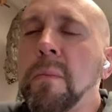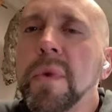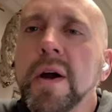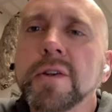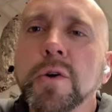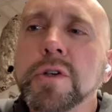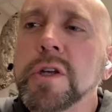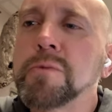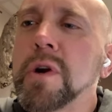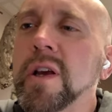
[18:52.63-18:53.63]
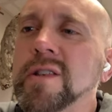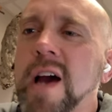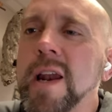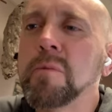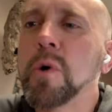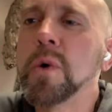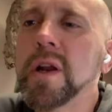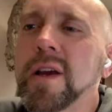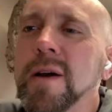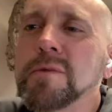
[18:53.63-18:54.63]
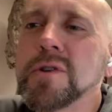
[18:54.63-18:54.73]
I told you he's pretty excitable when it comes